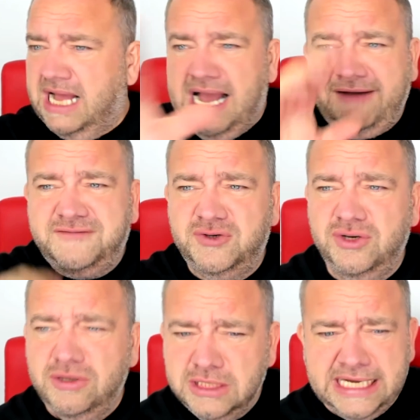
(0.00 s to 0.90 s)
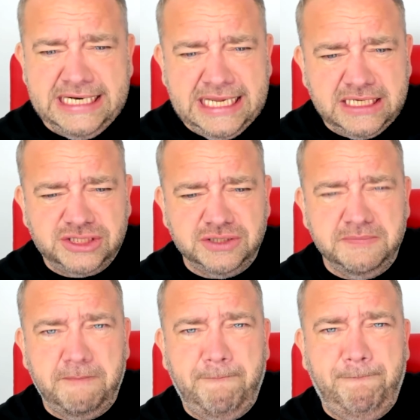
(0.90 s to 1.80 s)
after all that
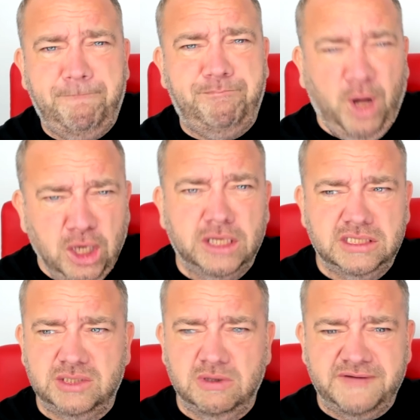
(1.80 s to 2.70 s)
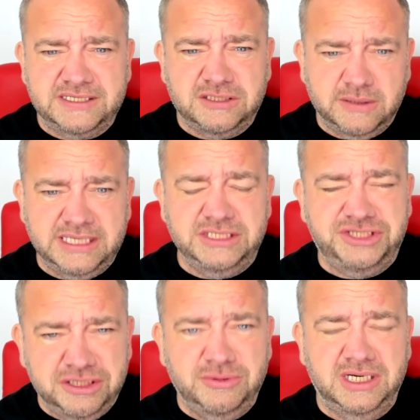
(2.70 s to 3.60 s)
election bollocks that we've had to
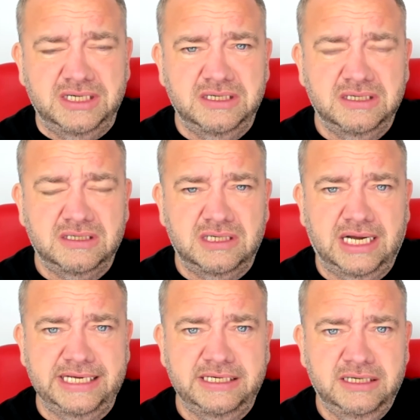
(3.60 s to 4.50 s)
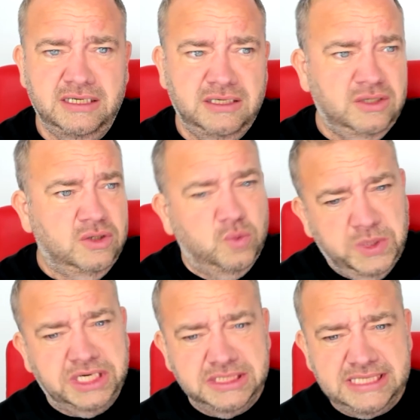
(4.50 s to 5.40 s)
endure, right? We
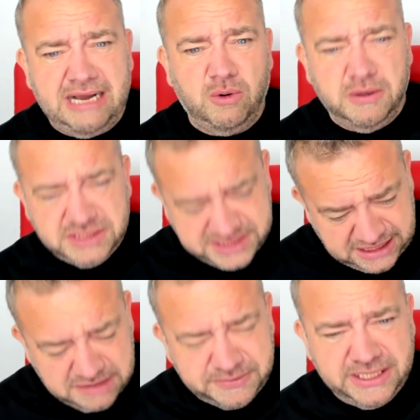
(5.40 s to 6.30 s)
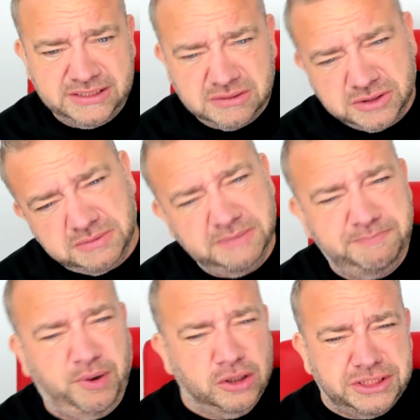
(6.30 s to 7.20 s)
can now celebrate some
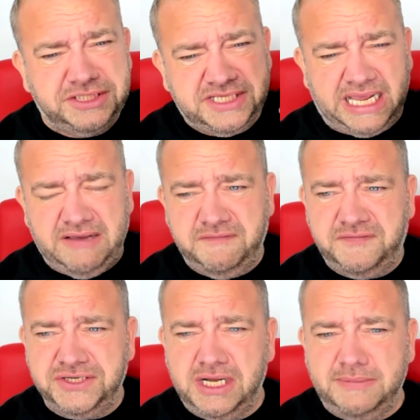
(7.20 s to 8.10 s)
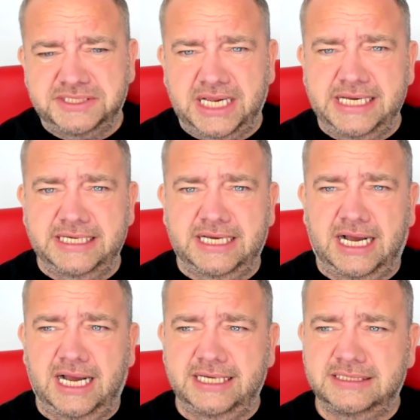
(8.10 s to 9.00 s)
something positive. Do you know what I'm saying,
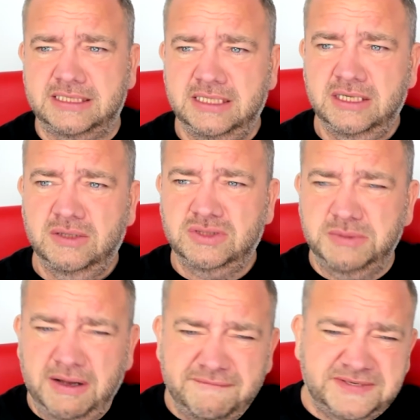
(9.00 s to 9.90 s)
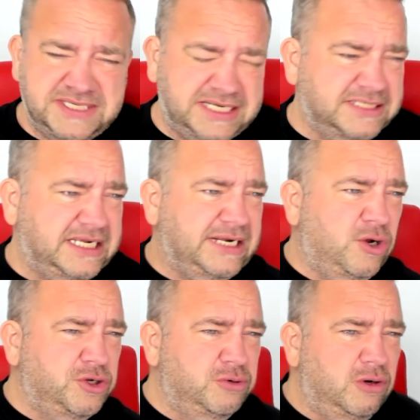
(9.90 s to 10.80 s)
guys? Some I'm sick of seeing
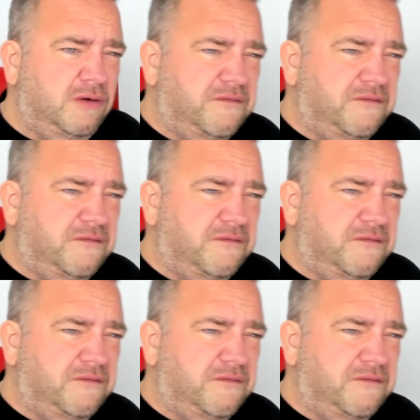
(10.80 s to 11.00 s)
all you lot